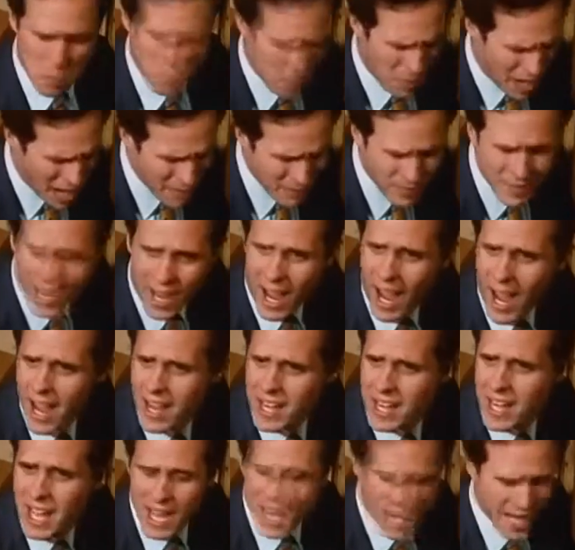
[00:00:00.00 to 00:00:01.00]
Mom
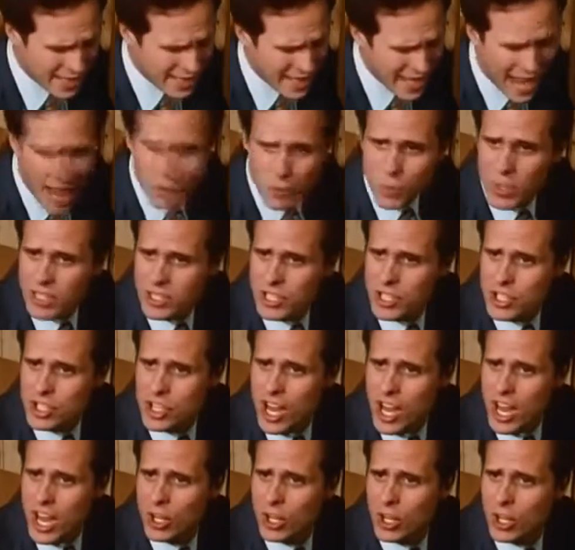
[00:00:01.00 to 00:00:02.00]
died, Dad went to
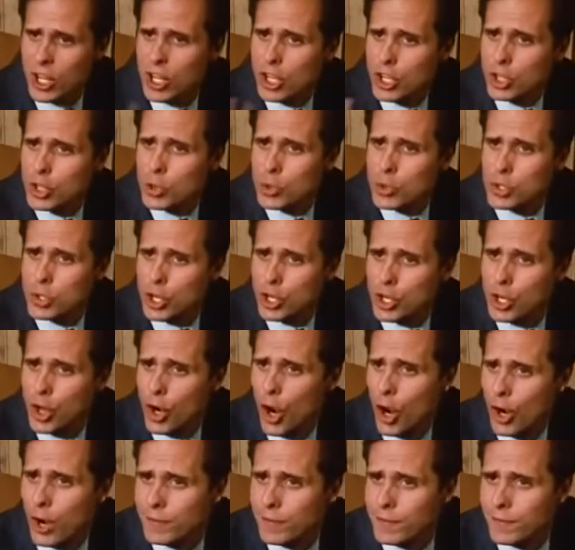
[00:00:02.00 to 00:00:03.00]
jail, you took
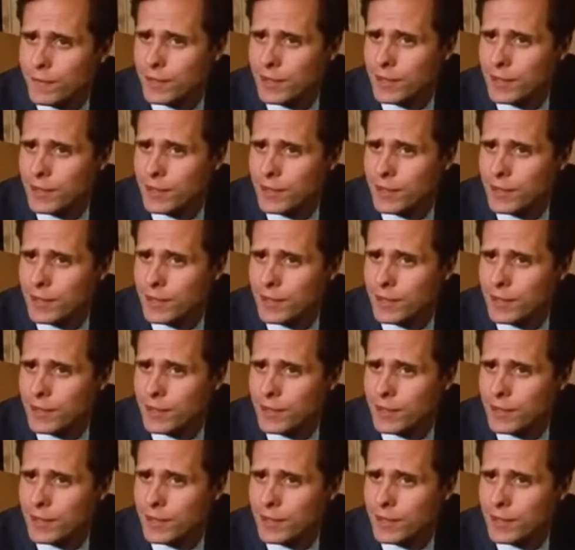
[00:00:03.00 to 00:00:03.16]
off.